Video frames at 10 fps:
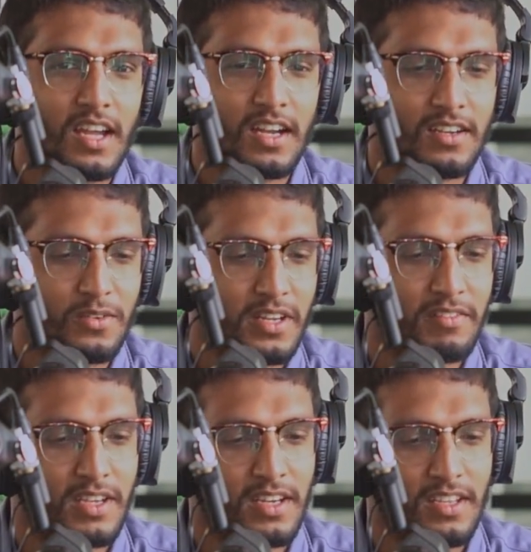And today
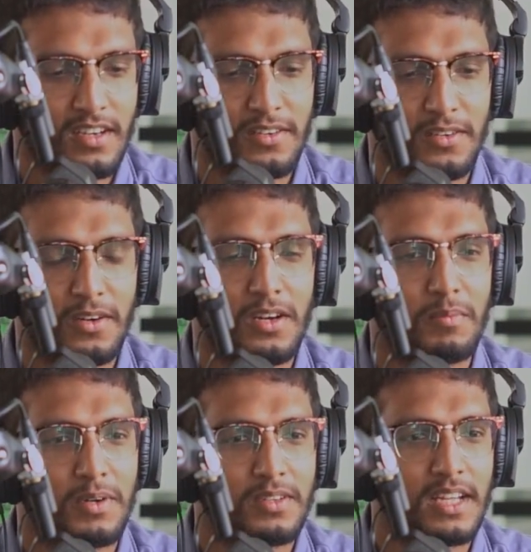we are here to talk
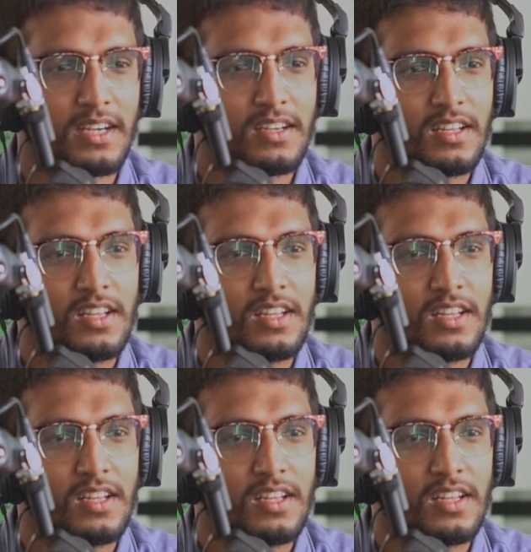about that.